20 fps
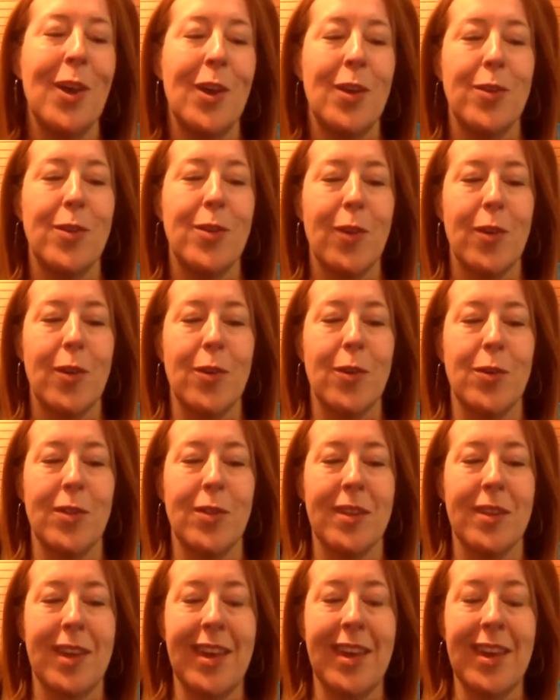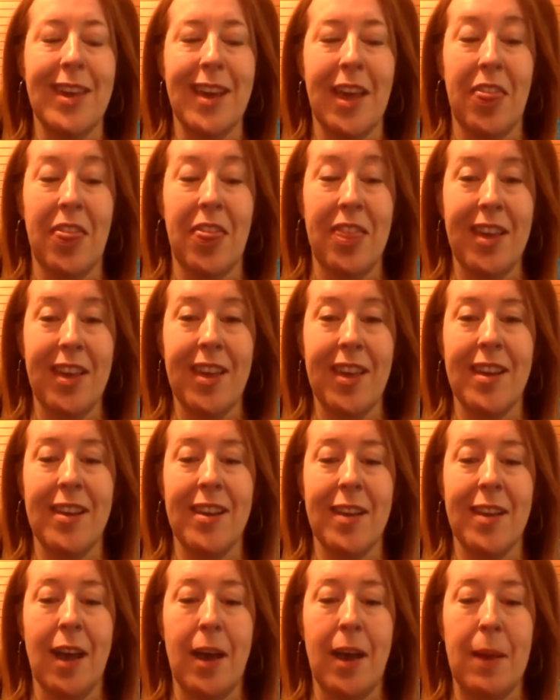So the key, I think,
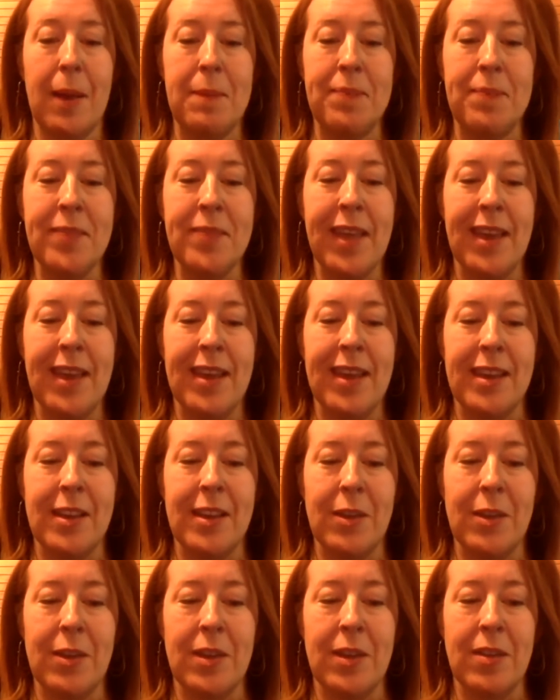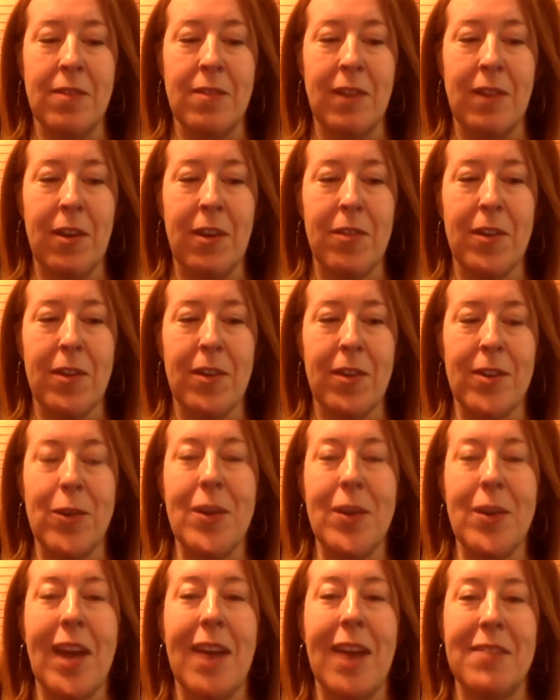you know, it's very rare you're
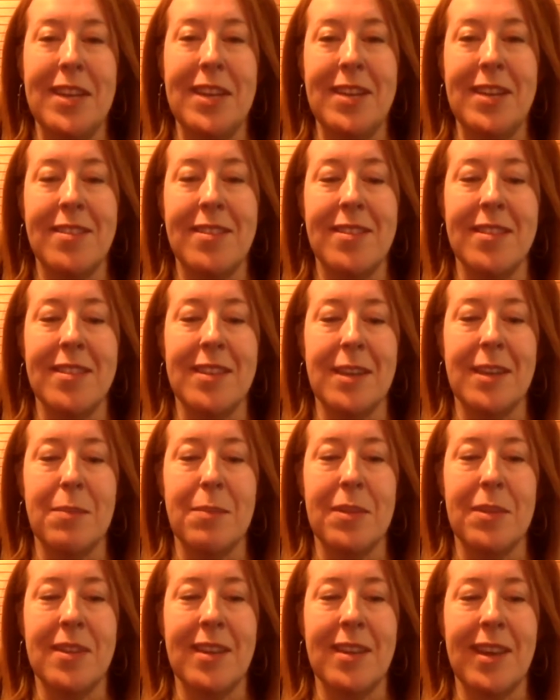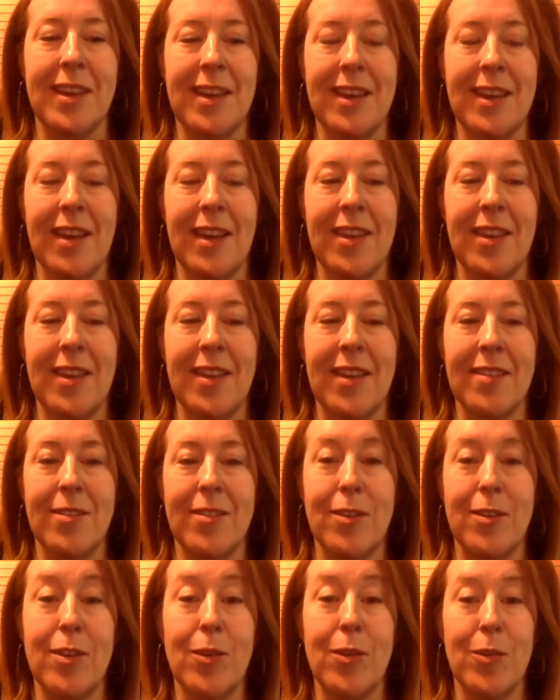going to have an instant lead, but the key, I think, is
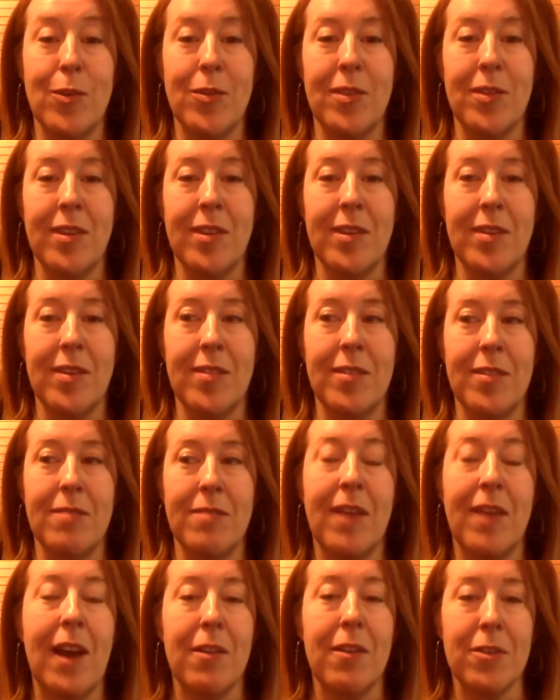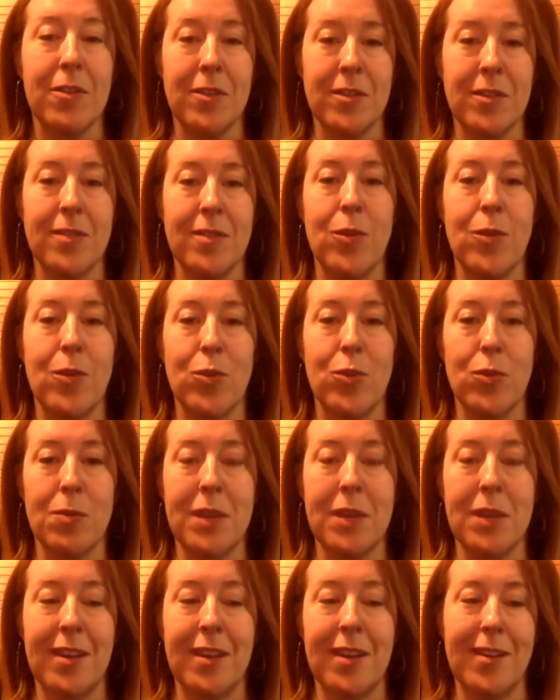to use these viral social
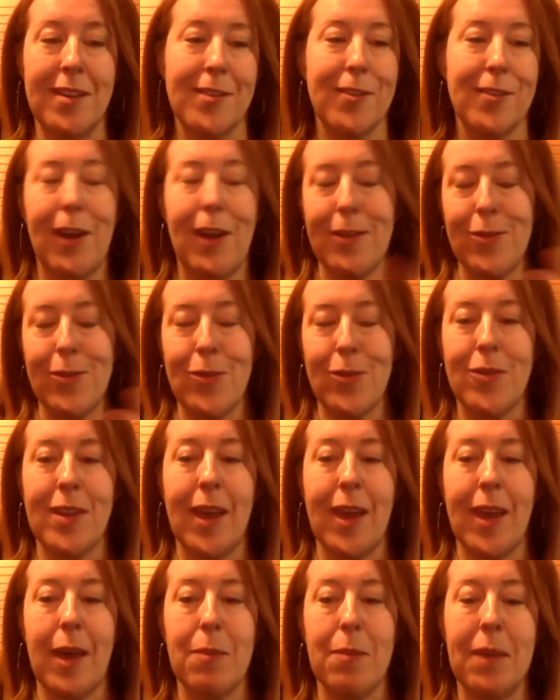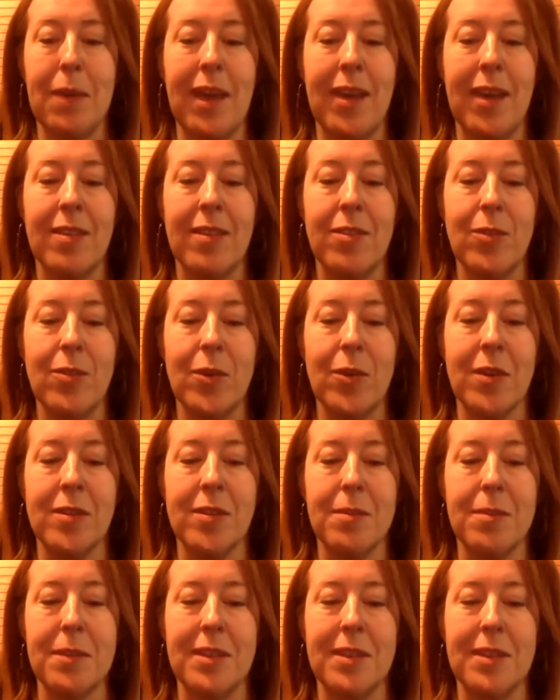media crowdsourcing campaigns to
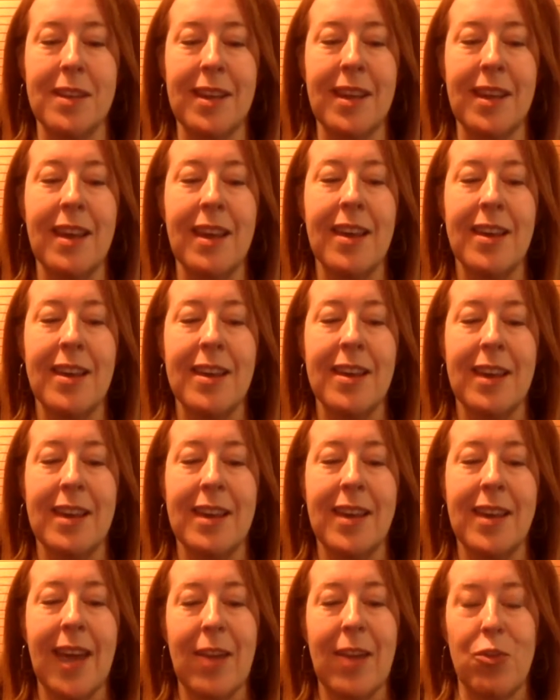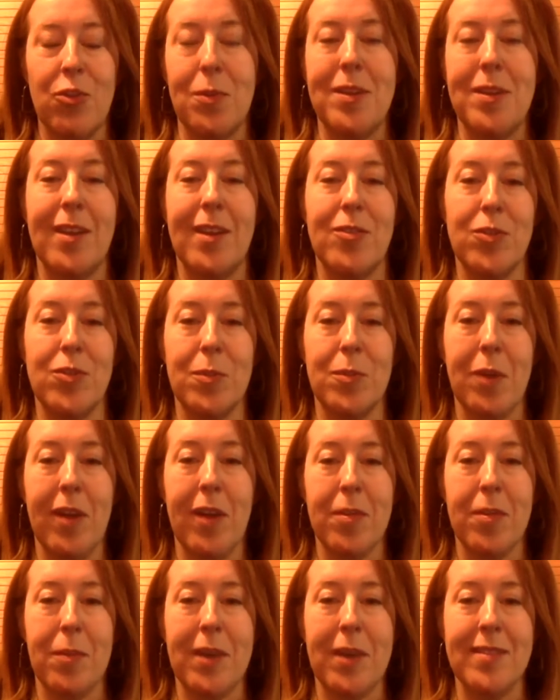ultimately engage potential
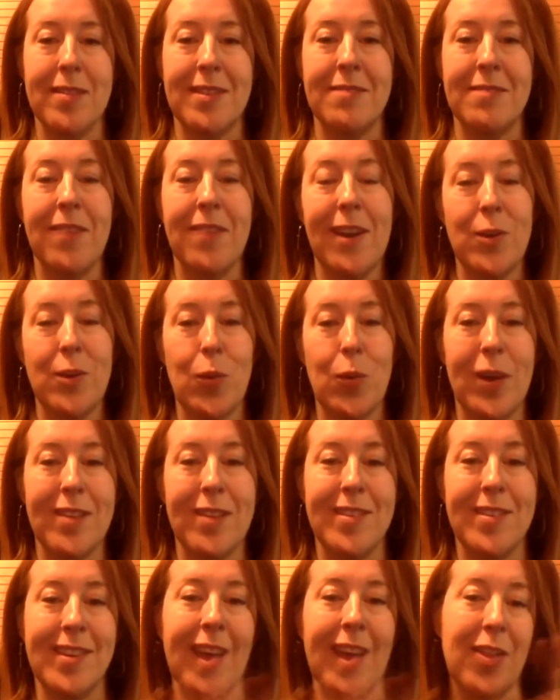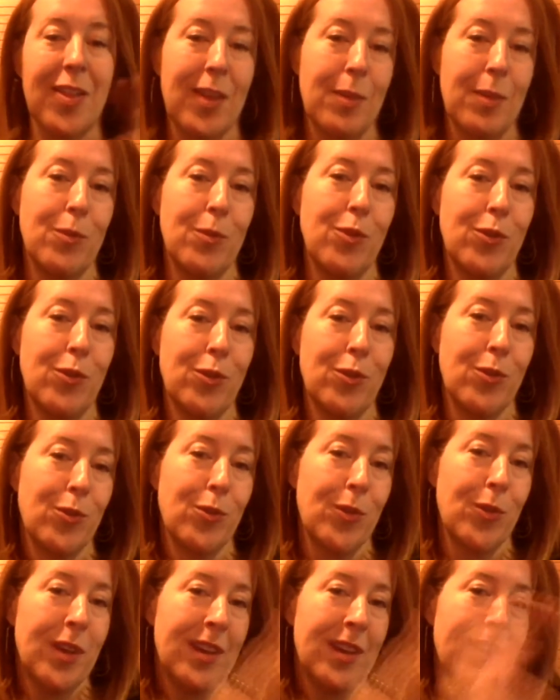prospects and find a way to get them
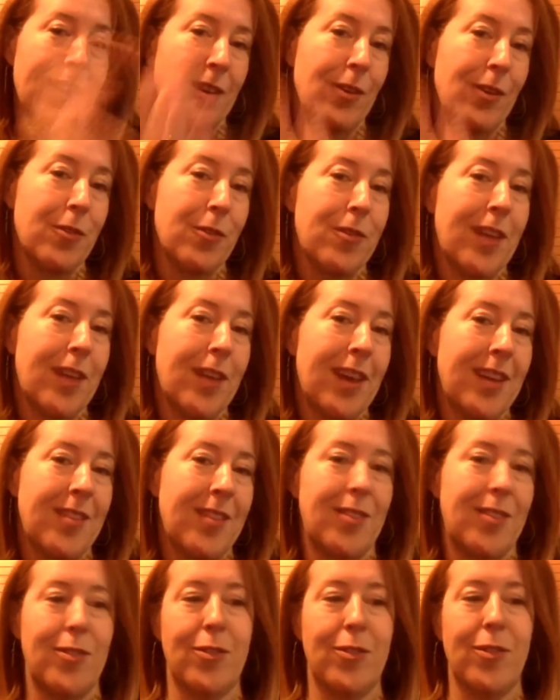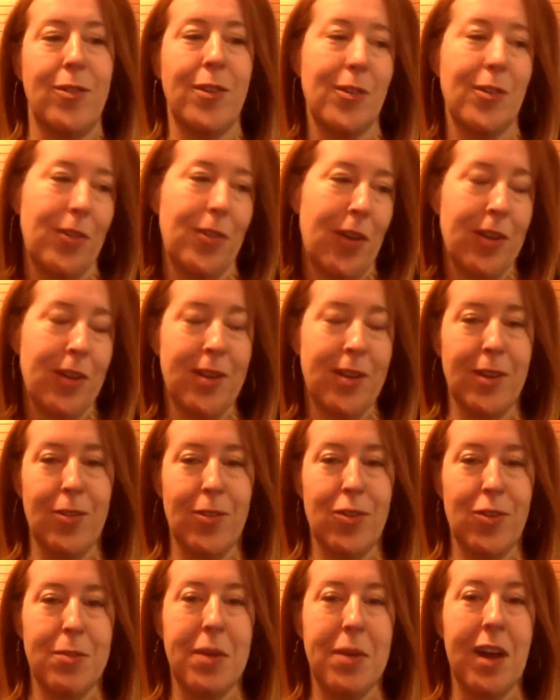to your site, to your thought
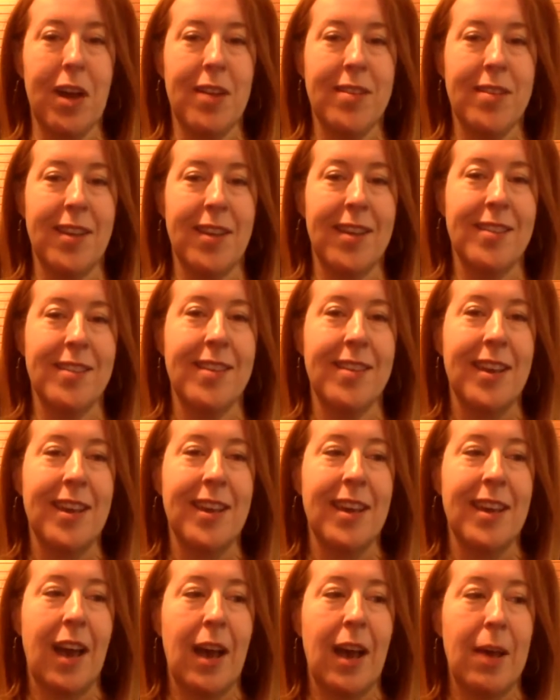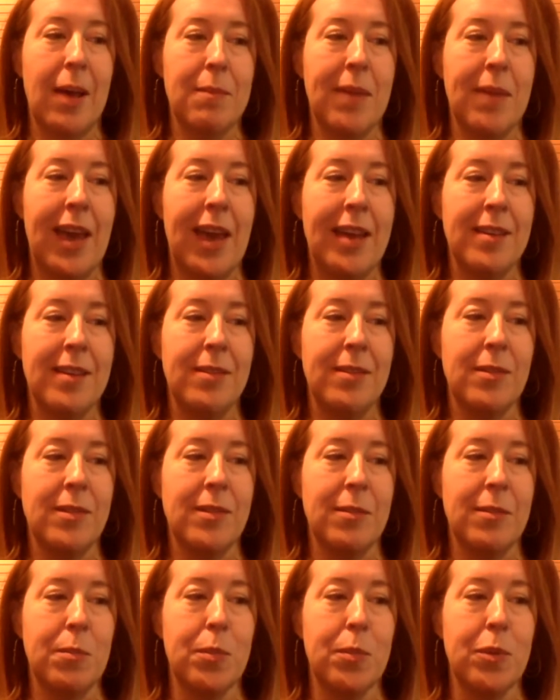leadership content, and
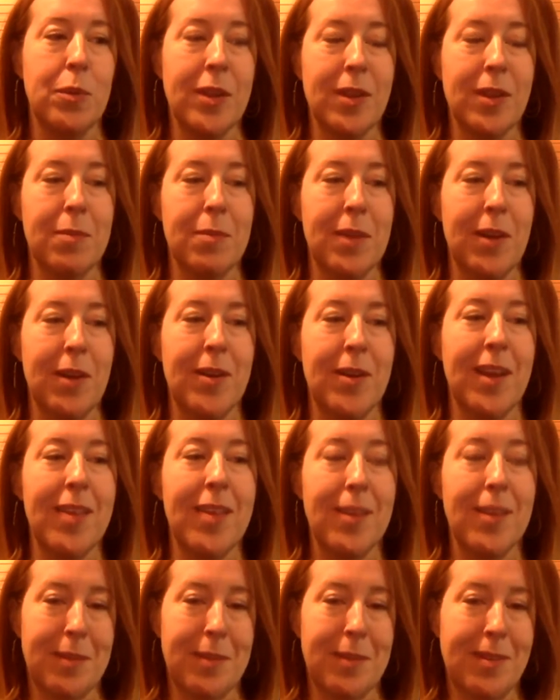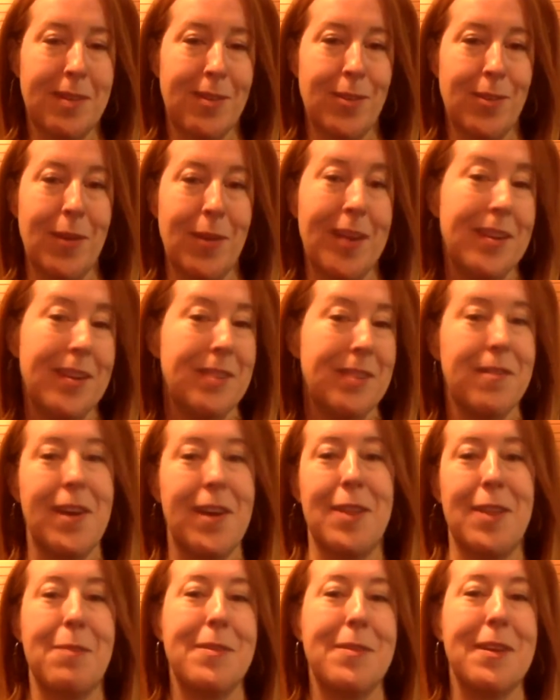bring them there, get them to identify
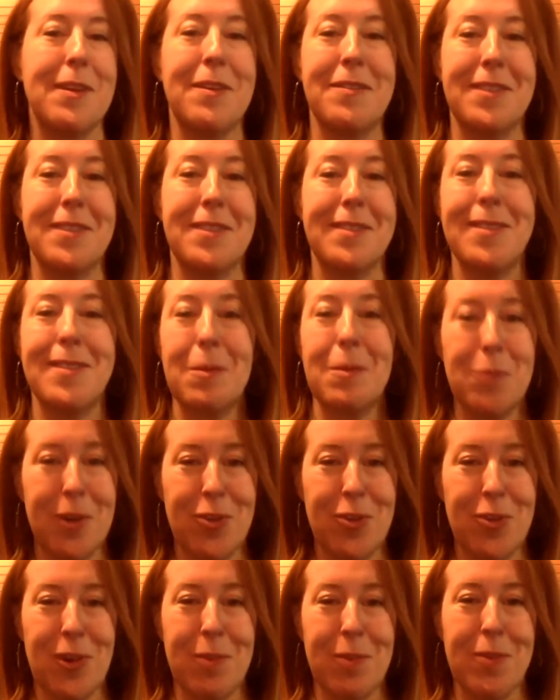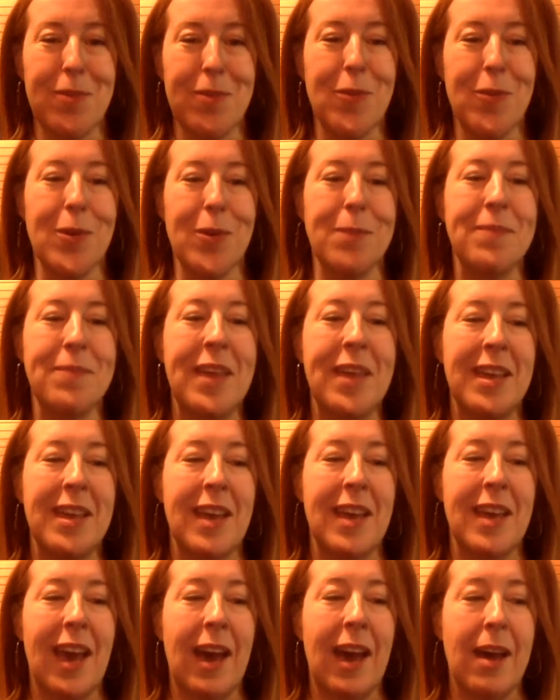themselves in some way, shape, or form,
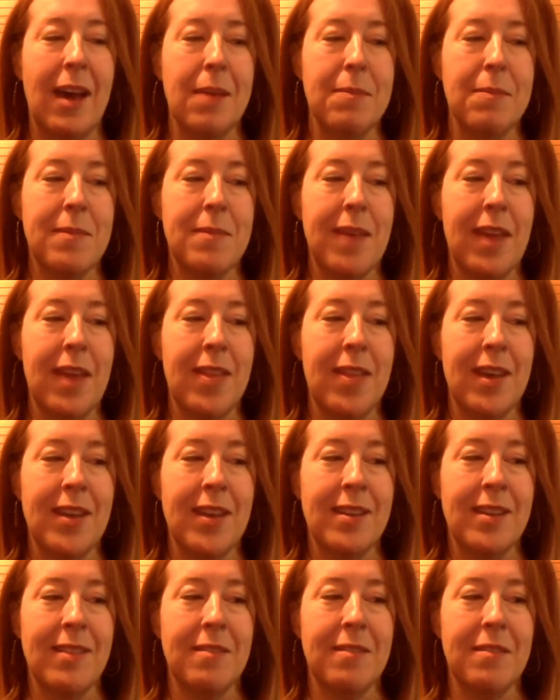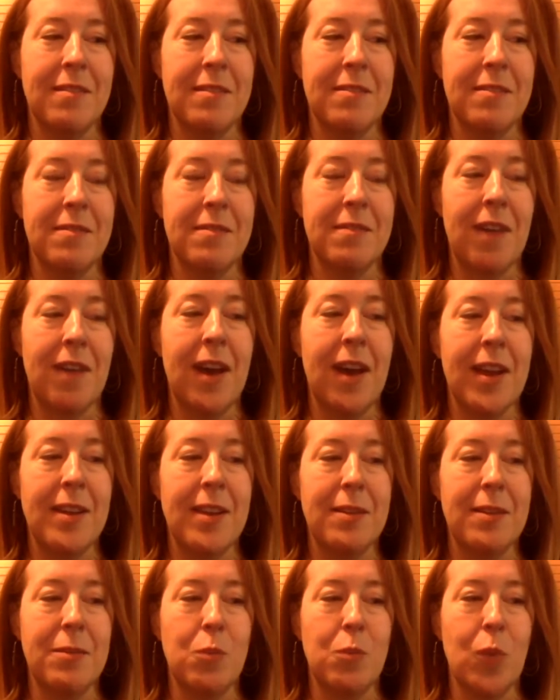and then
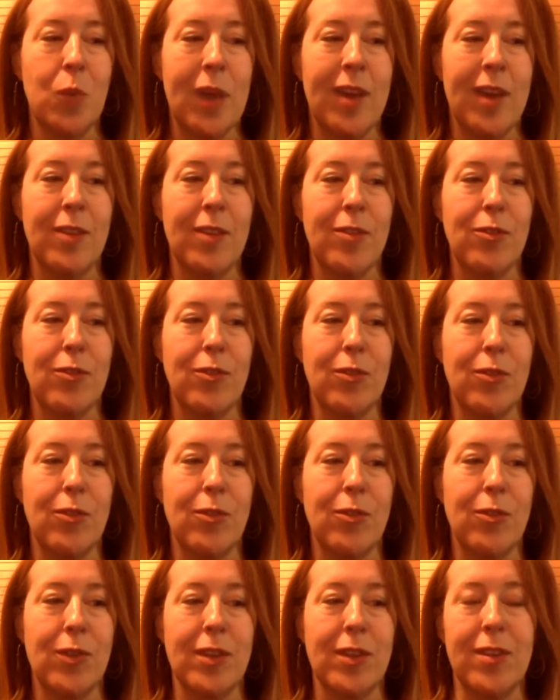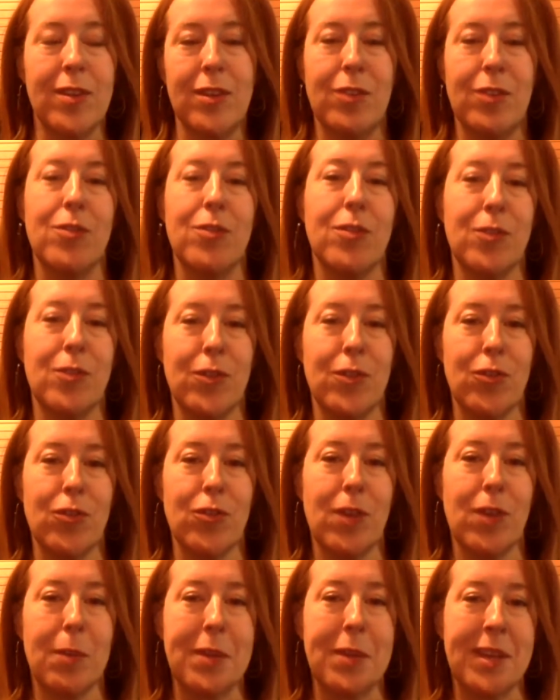find ways to continue to nurture
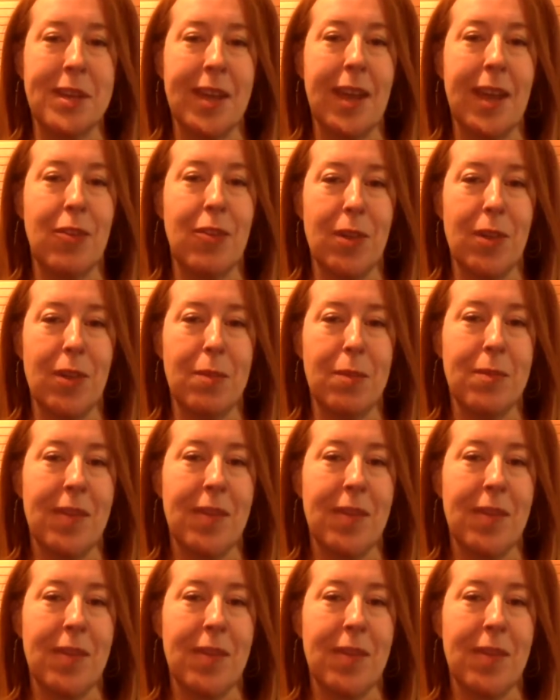them and engage them.